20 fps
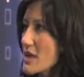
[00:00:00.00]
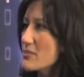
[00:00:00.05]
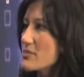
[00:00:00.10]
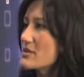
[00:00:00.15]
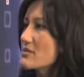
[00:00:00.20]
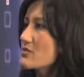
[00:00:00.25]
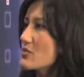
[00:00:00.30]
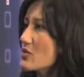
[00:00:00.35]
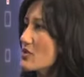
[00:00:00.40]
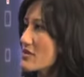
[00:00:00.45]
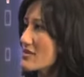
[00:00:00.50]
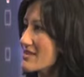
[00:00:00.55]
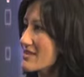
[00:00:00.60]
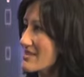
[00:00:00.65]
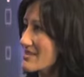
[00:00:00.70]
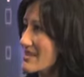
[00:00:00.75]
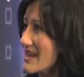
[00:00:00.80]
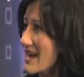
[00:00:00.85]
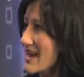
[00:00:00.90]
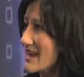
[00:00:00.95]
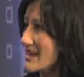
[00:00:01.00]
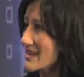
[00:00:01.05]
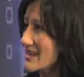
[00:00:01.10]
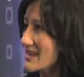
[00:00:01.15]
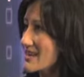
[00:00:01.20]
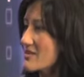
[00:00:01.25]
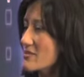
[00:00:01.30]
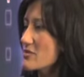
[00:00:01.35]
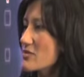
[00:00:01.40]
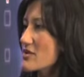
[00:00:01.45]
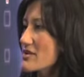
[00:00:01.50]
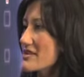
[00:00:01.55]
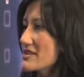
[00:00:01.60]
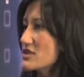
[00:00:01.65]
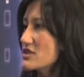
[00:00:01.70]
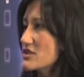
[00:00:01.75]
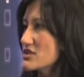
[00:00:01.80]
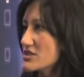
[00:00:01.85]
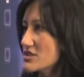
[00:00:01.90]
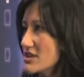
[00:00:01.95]
but more than that, more
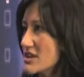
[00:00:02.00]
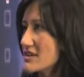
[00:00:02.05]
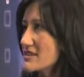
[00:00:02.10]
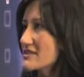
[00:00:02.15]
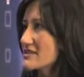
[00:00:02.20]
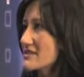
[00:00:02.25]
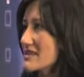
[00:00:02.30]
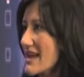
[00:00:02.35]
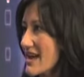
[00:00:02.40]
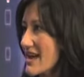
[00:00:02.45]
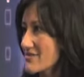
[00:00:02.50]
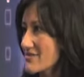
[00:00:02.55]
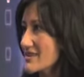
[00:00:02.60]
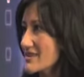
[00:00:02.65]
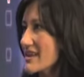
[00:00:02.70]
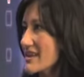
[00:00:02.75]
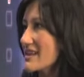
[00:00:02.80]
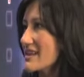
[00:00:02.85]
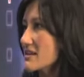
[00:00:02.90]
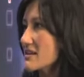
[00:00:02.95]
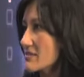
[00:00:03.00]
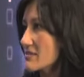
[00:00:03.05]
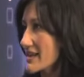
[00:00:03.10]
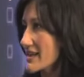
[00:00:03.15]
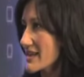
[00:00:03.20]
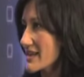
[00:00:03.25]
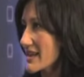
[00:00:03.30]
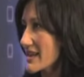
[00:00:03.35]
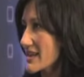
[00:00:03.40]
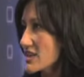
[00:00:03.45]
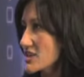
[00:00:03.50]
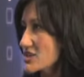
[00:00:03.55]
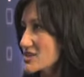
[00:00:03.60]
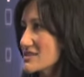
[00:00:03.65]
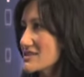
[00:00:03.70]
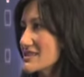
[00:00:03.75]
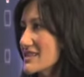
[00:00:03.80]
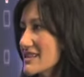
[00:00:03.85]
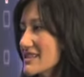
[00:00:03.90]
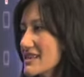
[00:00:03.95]
than just advocating
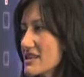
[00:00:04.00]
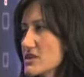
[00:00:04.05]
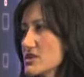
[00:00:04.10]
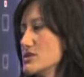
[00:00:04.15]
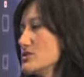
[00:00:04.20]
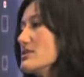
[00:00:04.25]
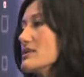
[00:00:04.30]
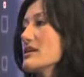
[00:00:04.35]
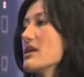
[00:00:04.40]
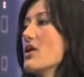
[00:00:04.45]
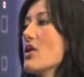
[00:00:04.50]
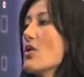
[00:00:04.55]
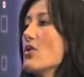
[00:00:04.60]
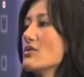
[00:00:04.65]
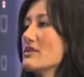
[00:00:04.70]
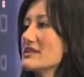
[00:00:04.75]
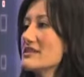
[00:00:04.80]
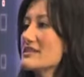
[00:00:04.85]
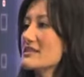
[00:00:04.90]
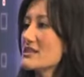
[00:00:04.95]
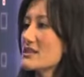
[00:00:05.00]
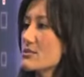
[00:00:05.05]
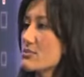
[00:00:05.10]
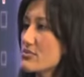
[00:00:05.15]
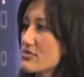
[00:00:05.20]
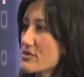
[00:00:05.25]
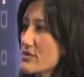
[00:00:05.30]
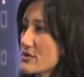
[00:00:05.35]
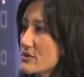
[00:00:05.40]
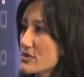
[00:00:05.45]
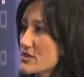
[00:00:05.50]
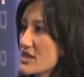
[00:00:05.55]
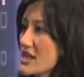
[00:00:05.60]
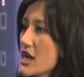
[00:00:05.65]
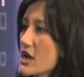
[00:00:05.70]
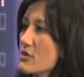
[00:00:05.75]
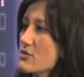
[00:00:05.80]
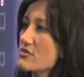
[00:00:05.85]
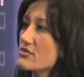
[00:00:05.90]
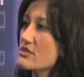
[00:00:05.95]
medications, I think doing a holistic approach
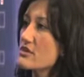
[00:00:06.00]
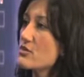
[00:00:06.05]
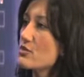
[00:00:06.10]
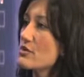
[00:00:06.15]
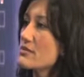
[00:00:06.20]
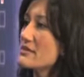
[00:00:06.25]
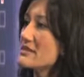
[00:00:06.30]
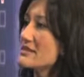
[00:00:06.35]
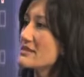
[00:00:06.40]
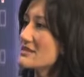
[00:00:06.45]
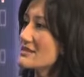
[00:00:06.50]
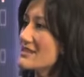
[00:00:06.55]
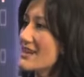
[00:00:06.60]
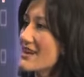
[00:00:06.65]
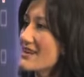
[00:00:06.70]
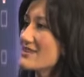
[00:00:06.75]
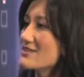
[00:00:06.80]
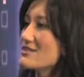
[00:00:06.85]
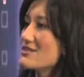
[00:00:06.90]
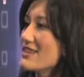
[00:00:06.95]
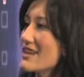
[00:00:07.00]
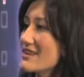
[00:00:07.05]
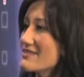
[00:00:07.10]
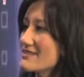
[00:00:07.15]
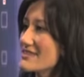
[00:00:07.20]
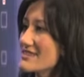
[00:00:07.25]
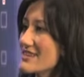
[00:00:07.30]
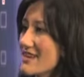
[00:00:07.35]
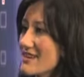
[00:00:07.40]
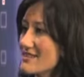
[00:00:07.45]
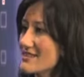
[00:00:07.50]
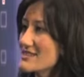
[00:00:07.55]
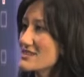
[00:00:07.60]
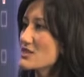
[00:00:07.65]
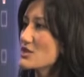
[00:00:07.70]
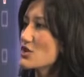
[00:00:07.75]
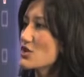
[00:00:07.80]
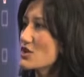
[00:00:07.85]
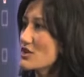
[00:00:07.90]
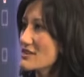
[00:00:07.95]
where a woman's entire lifestyle is
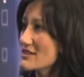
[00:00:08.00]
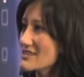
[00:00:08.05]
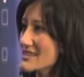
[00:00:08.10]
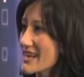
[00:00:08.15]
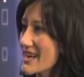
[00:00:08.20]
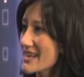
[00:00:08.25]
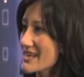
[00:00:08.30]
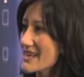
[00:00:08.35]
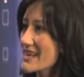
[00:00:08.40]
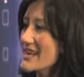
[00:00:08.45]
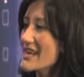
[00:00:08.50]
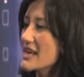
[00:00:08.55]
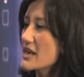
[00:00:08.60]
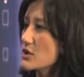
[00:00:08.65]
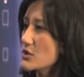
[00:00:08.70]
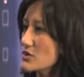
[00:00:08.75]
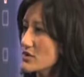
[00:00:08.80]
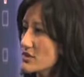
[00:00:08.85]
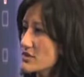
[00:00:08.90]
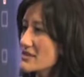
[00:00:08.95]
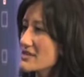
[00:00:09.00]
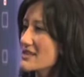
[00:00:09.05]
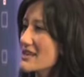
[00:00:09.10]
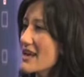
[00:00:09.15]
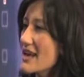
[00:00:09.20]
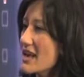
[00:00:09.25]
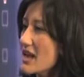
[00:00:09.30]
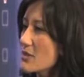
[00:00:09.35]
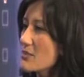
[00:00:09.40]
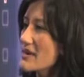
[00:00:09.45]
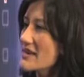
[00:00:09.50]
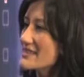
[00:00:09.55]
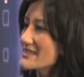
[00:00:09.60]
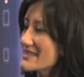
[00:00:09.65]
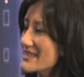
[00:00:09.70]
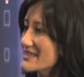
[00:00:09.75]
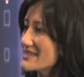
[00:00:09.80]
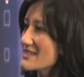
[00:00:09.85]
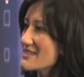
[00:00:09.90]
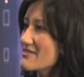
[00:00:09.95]
looked at in order to help
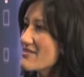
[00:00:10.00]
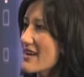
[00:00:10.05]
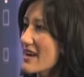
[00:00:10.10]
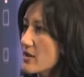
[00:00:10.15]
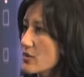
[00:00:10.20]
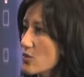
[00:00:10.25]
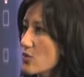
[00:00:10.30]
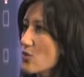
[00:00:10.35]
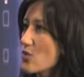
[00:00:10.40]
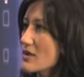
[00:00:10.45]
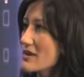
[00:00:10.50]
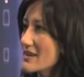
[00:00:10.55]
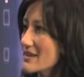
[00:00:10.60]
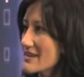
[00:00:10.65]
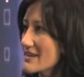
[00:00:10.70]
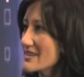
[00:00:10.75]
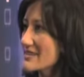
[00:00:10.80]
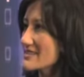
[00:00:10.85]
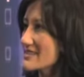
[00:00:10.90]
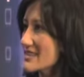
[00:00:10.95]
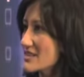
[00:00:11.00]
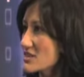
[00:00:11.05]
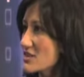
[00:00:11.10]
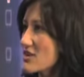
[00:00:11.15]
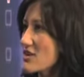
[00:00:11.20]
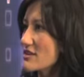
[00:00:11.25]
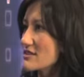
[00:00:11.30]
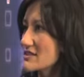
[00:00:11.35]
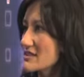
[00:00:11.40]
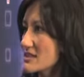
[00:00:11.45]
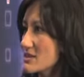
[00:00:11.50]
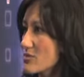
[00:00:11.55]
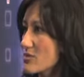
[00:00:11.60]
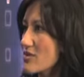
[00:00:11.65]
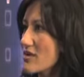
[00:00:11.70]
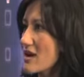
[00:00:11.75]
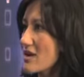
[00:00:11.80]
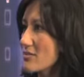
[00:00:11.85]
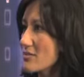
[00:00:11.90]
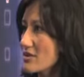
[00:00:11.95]
identify what it is that's causing the
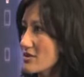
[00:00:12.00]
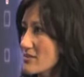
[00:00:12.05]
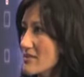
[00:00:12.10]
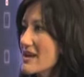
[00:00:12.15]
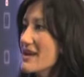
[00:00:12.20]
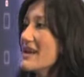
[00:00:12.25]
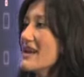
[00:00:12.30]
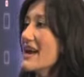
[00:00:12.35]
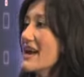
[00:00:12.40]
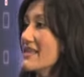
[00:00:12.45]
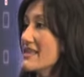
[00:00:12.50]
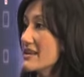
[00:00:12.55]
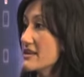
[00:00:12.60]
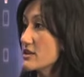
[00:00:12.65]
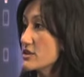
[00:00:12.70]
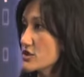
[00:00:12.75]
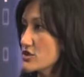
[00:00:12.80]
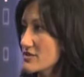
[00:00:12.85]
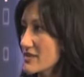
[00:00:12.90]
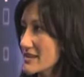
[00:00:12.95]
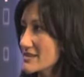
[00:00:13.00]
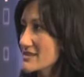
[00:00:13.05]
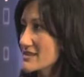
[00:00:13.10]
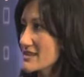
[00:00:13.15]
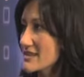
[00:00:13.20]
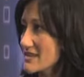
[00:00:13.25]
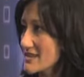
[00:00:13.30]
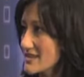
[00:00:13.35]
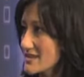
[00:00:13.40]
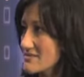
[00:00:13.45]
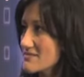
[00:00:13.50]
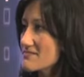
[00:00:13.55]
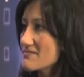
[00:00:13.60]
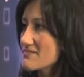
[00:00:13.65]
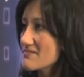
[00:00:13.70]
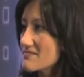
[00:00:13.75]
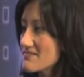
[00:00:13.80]
problem and then addressing it. That